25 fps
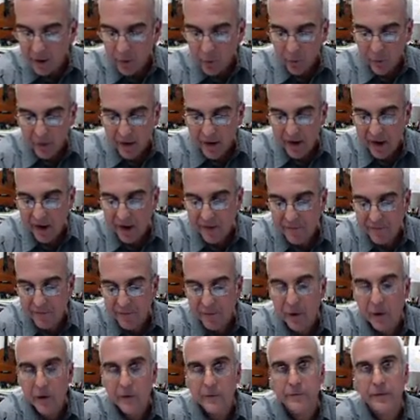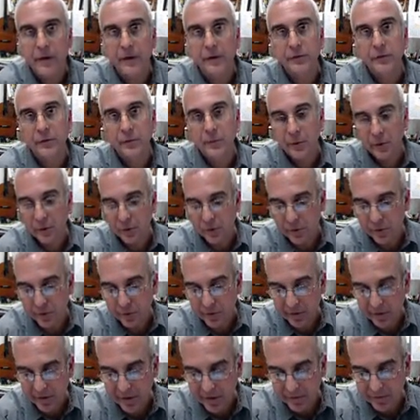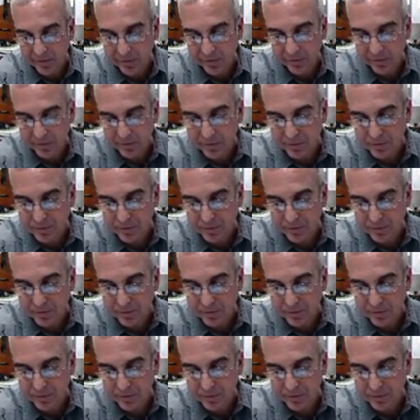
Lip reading: we have our facial motor nucleus.